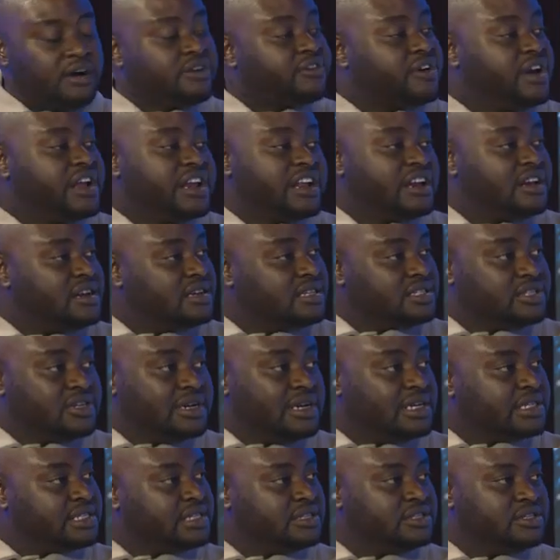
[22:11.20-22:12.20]
great it is to
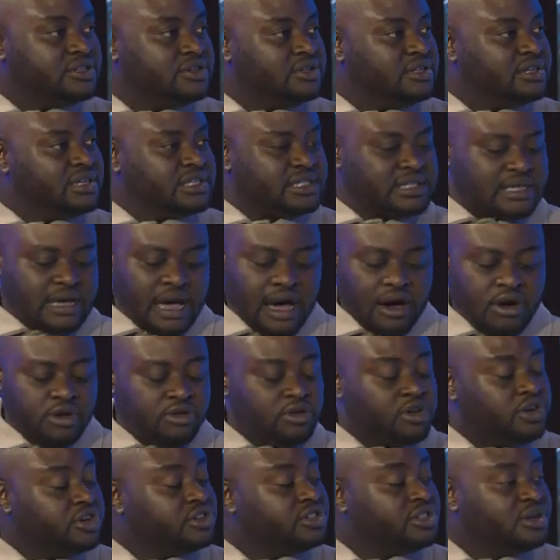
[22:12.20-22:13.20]
listen to this, how
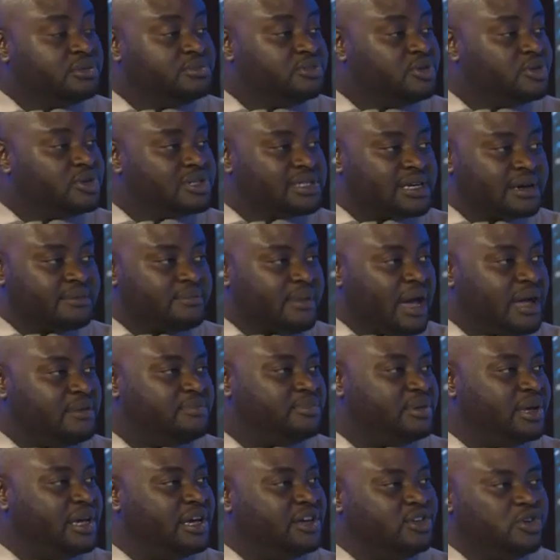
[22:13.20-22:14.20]
good the music might
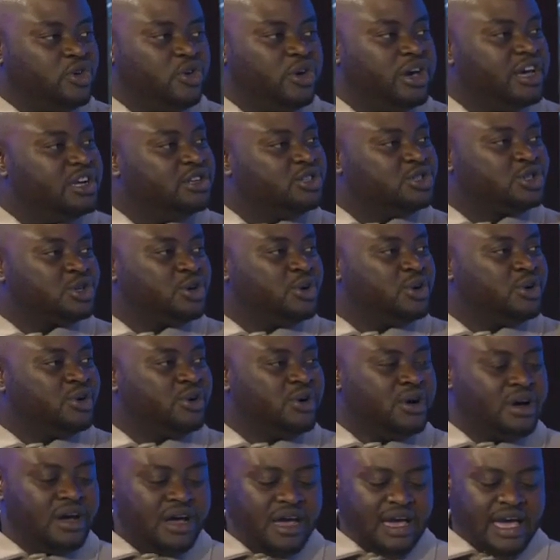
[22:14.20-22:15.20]
be in your intro,
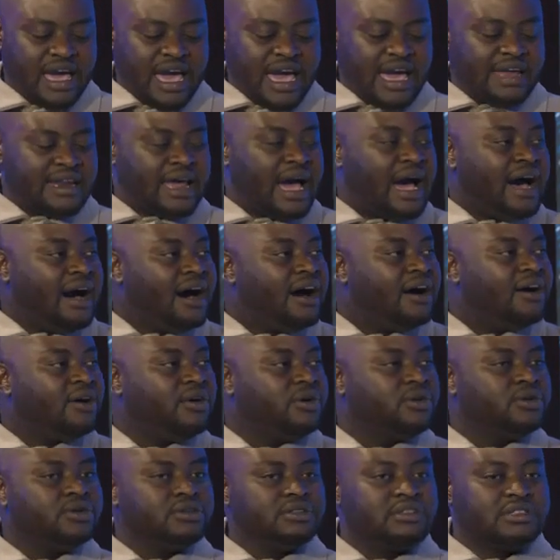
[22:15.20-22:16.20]
and
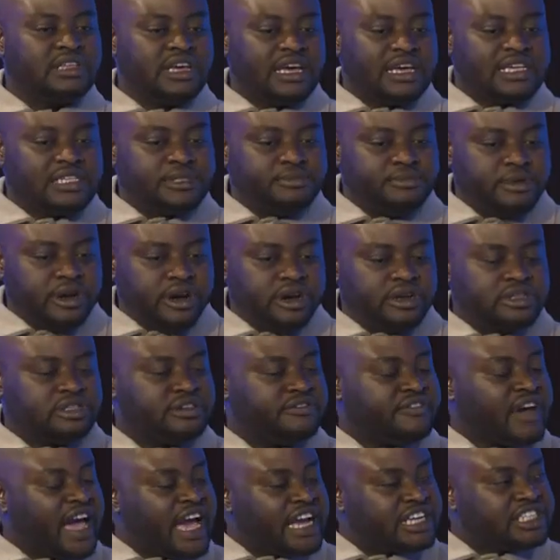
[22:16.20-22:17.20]
how the experience of
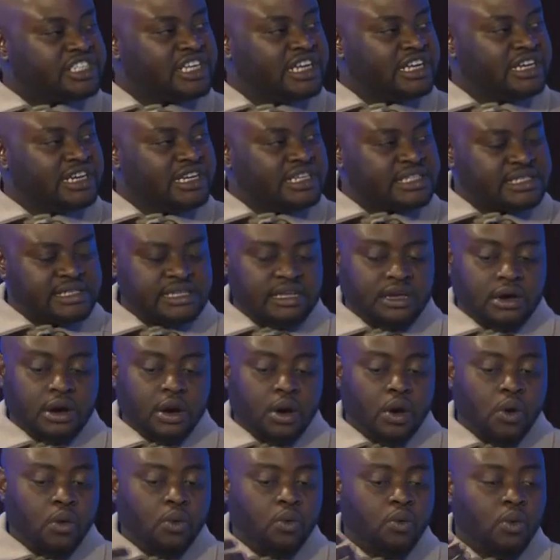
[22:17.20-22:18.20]
actually listening
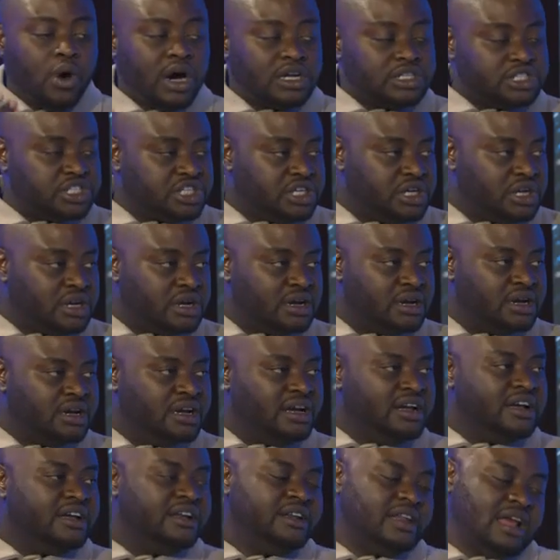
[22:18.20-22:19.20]
or watching
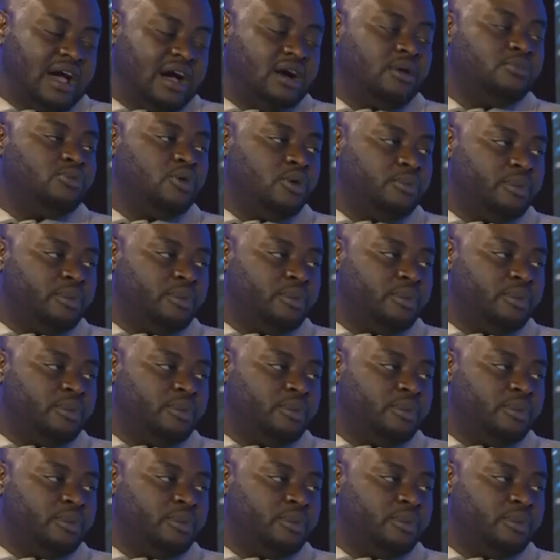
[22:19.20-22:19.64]
now more